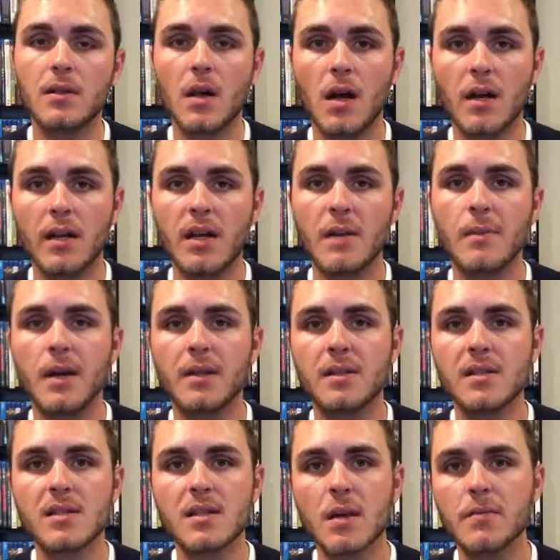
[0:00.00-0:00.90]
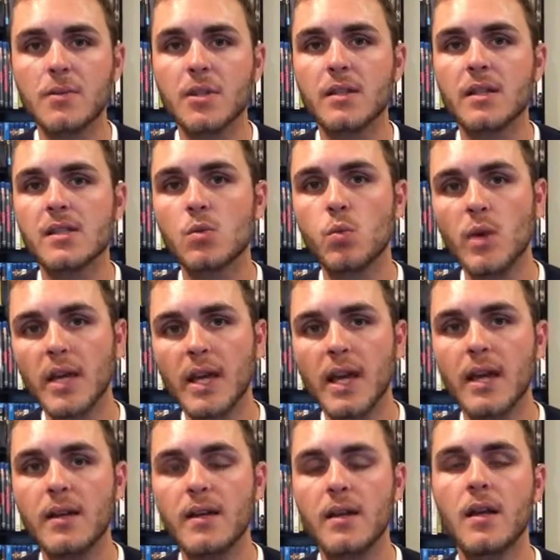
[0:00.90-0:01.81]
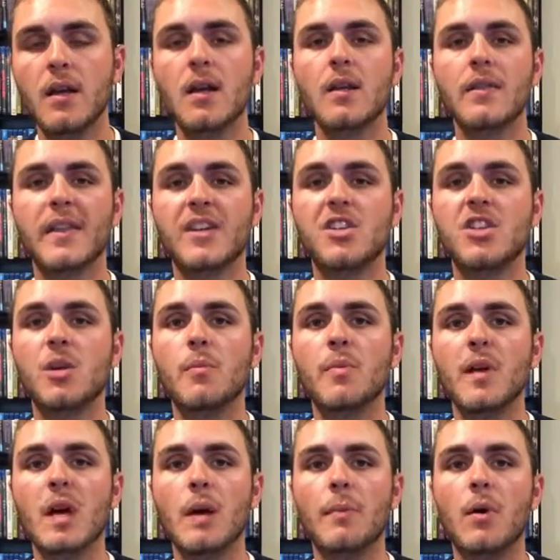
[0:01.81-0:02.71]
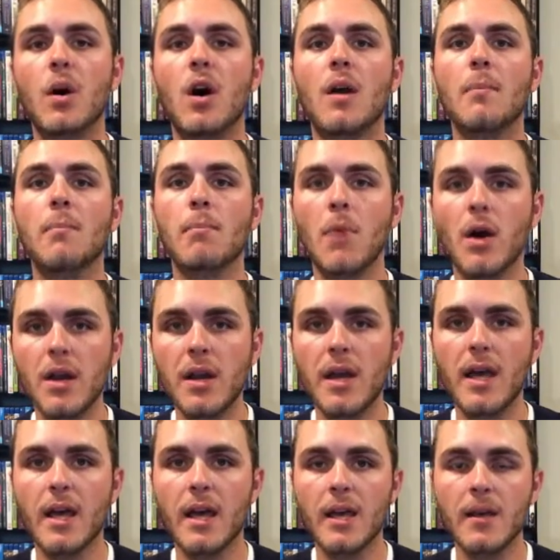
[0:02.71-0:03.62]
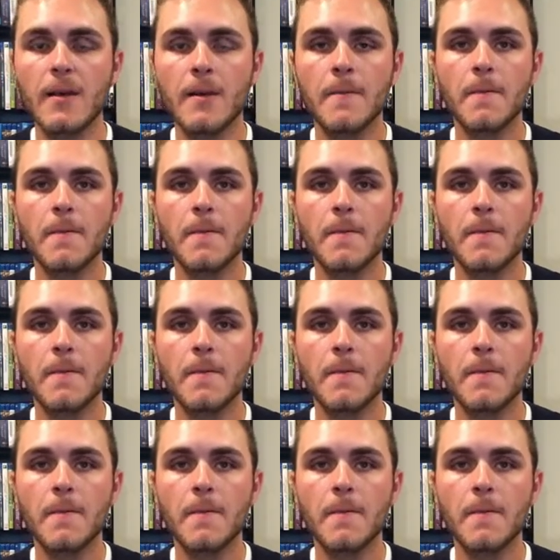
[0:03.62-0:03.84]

talking about this subject this weekend. That should be up on Monday.